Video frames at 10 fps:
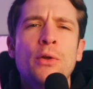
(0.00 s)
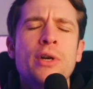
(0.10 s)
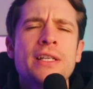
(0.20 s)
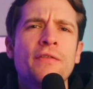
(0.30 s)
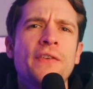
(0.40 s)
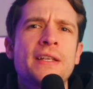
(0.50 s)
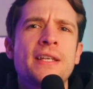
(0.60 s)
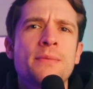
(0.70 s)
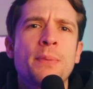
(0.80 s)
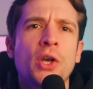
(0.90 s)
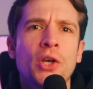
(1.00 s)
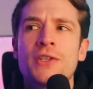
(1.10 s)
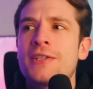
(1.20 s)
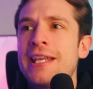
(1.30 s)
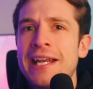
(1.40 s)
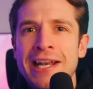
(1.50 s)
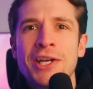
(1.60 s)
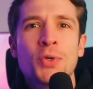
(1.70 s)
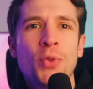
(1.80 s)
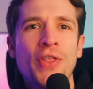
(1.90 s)
And the reason for this is because the
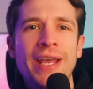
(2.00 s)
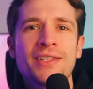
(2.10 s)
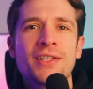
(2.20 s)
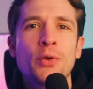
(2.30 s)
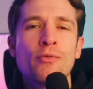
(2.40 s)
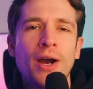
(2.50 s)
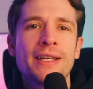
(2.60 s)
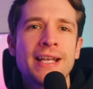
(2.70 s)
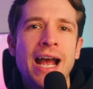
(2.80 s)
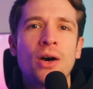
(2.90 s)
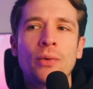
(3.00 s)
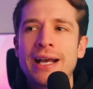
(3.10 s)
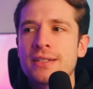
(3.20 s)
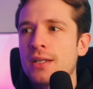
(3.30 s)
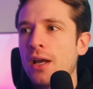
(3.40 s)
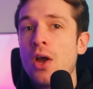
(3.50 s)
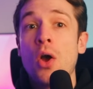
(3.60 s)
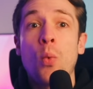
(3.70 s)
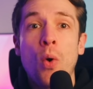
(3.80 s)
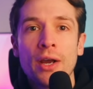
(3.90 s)
initial things that you write down as to
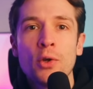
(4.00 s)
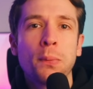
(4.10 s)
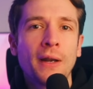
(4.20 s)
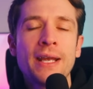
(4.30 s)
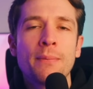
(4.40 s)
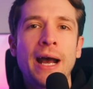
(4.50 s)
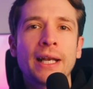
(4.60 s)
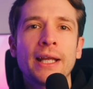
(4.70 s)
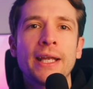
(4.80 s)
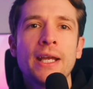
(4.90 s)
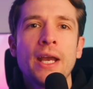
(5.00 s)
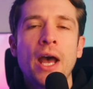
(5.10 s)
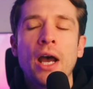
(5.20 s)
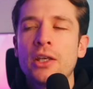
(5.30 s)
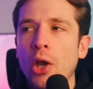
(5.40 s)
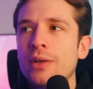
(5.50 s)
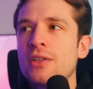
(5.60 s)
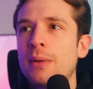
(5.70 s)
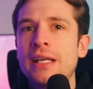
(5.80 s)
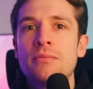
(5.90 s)
why you're playing badly are going
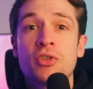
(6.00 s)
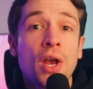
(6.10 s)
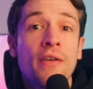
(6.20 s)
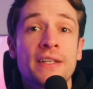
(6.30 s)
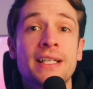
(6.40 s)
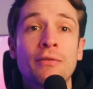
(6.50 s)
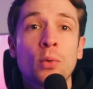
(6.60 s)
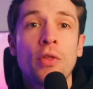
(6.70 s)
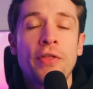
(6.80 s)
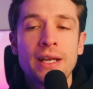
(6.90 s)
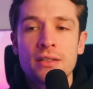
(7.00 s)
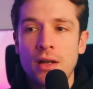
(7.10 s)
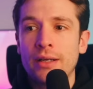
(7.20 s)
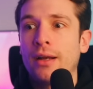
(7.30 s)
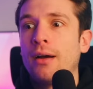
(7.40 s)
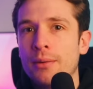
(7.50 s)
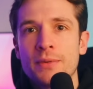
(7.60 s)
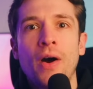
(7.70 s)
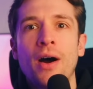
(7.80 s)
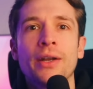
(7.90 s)
to be surface level, things like I'm
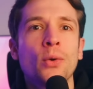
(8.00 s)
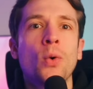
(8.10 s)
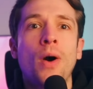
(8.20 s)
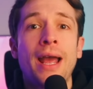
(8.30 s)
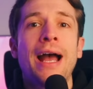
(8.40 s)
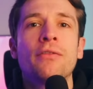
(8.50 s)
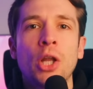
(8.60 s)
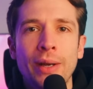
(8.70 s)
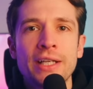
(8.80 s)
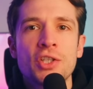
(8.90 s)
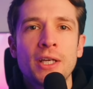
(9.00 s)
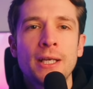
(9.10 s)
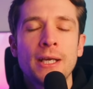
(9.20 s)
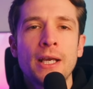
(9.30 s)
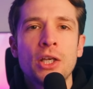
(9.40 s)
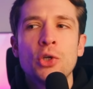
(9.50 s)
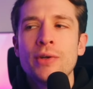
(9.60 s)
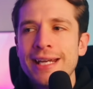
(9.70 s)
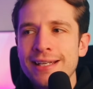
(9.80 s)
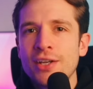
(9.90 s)
tired or I have low energy you
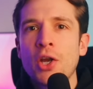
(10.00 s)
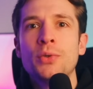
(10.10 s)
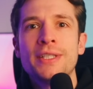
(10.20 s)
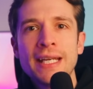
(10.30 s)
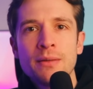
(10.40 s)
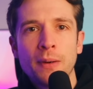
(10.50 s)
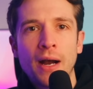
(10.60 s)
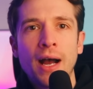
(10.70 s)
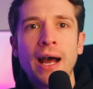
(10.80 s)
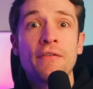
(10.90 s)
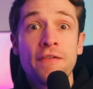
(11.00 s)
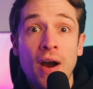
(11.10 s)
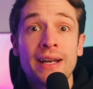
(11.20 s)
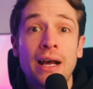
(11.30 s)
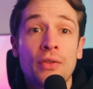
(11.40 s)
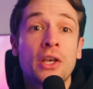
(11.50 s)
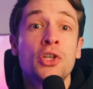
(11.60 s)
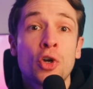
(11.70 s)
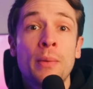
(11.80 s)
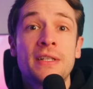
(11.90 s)
need to go deeper and find out the
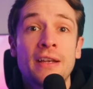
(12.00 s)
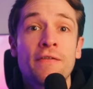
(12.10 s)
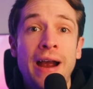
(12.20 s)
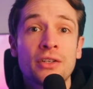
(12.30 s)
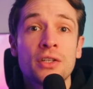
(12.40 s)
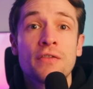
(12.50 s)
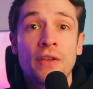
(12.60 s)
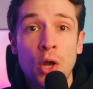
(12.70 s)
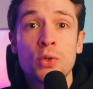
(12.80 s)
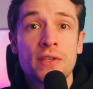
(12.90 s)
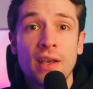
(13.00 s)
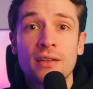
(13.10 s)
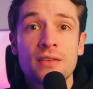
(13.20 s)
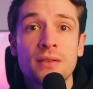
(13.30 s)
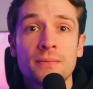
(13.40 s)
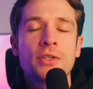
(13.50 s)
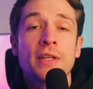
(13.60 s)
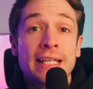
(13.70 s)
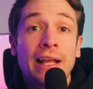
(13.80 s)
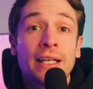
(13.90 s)
contributing factors for those things. So
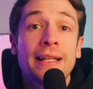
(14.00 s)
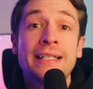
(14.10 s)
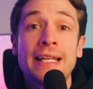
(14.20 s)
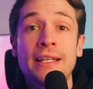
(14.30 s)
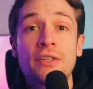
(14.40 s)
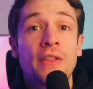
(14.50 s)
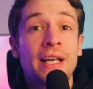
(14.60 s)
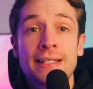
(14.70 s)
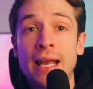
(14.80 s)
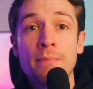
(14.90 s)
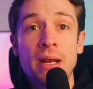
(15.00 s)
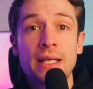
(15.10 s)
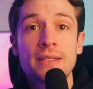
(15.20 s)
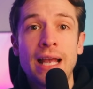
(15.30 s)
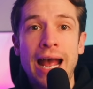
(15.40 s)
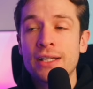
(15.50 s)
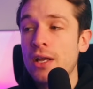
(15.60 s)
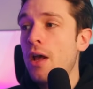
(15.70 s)
this athlete then did this for the next eight minutes, and